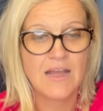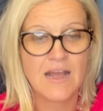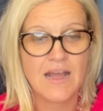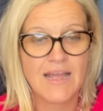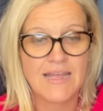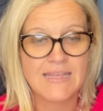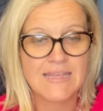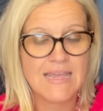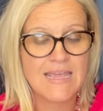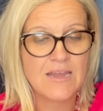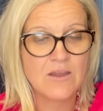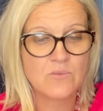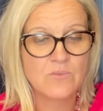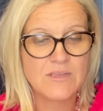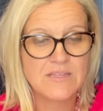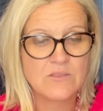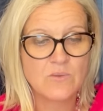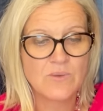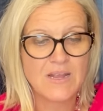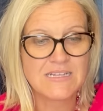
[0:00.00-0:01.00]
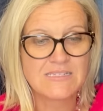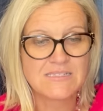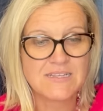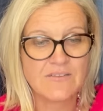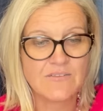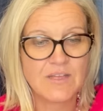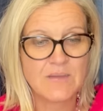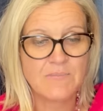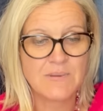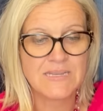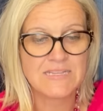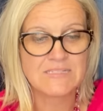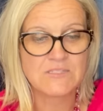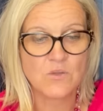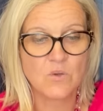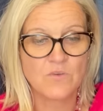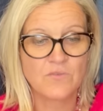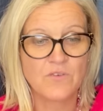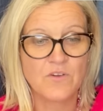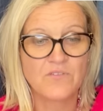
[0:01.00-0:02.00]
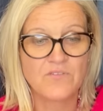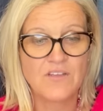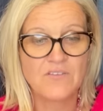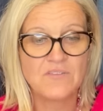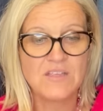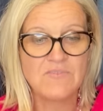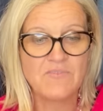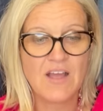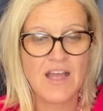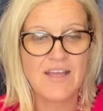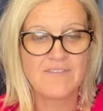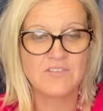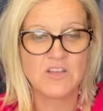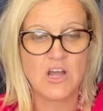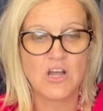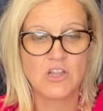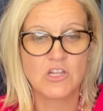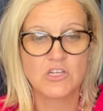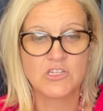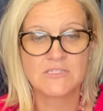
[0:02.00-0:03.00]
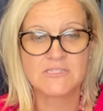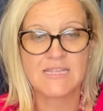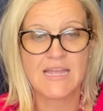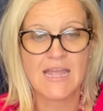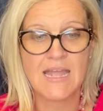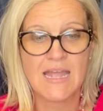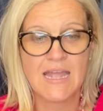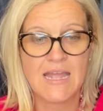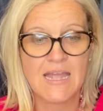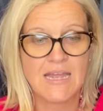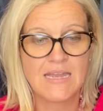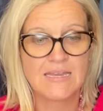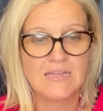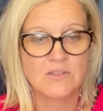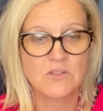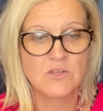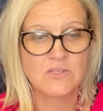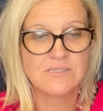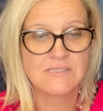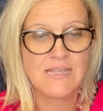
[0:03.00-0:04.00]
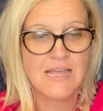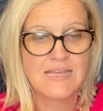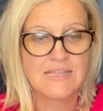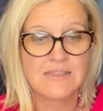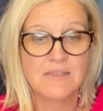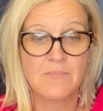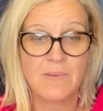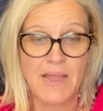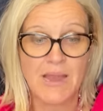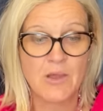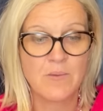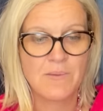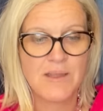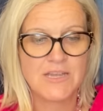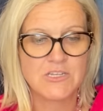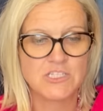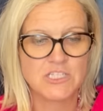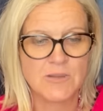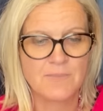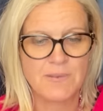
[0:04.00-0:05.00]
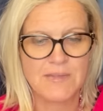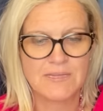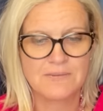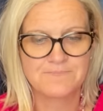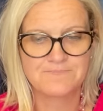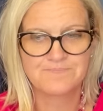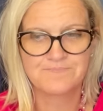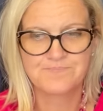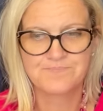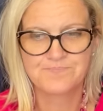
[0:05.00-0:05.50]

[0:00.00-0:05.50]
I can't read the rest of it, but it sold for $55 and it looks like the buyer paid shipping.